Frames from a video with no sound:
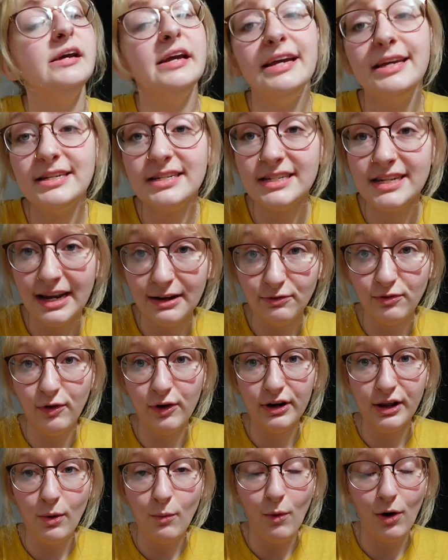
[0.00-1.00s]
It's
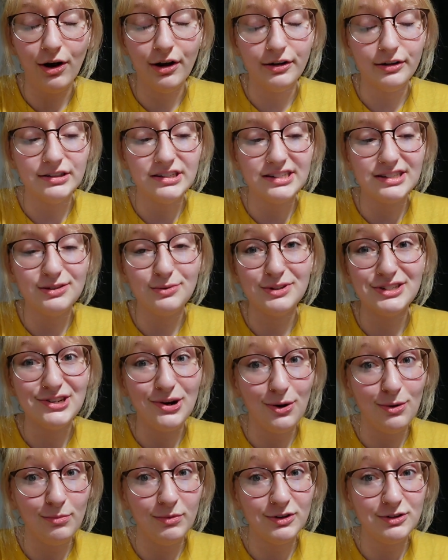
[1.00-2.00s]
10:41, so it's
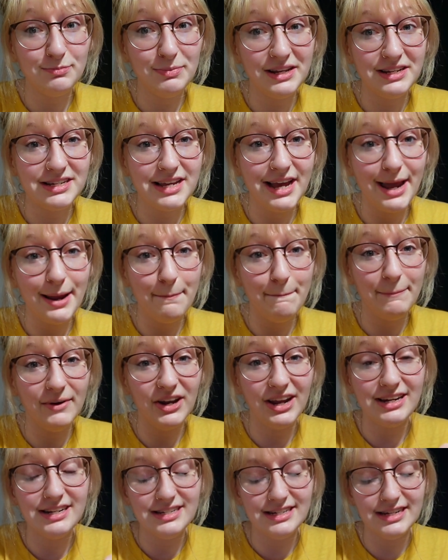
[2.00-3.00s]
almost bedtime, but
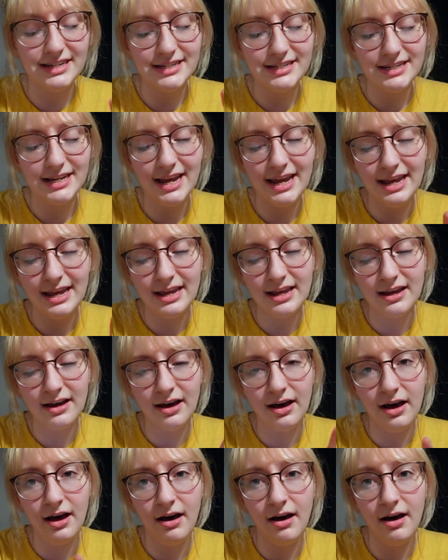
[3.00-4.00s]
I did take
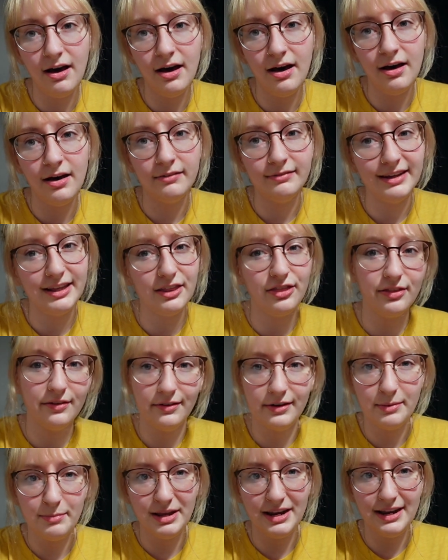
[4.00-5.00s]
a like
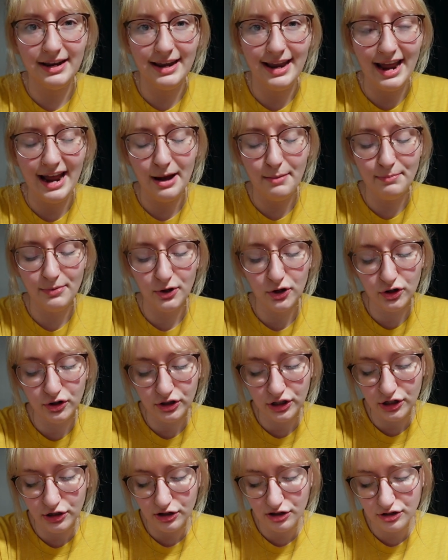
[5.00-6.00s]
30 minute nap
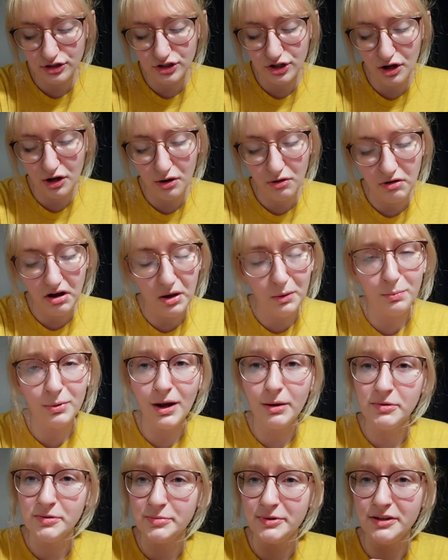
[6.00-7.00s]
earlier, so I'll
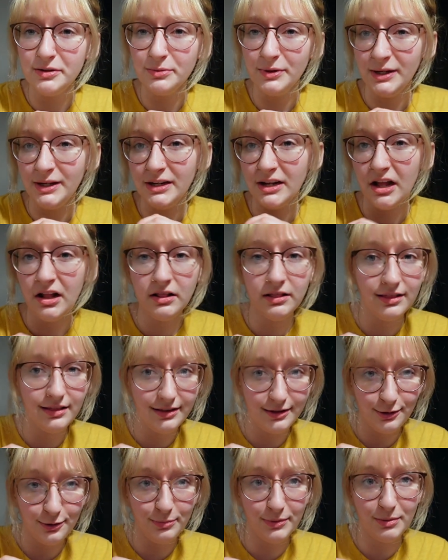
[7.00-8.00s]
probably read a
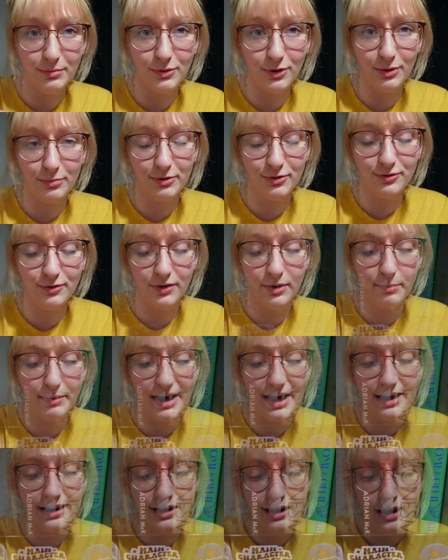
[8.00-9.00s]
little bit more before bed.